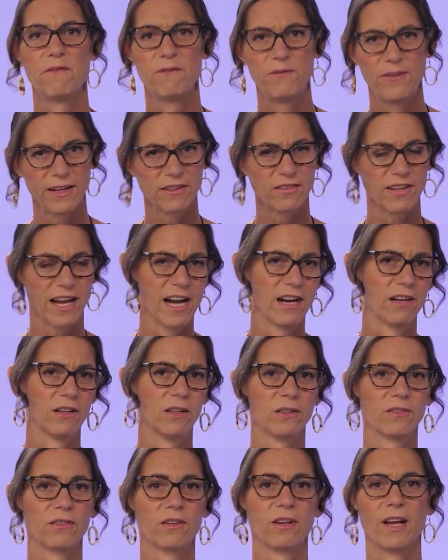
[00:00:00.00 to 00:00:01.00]
fix
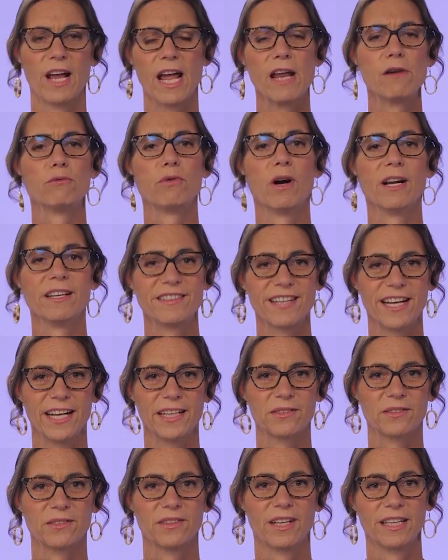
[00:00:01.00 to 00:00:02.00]
errors, and run
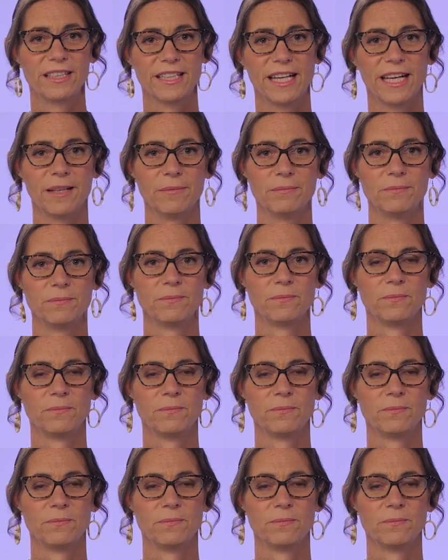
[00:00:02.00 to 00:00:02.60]
tests again.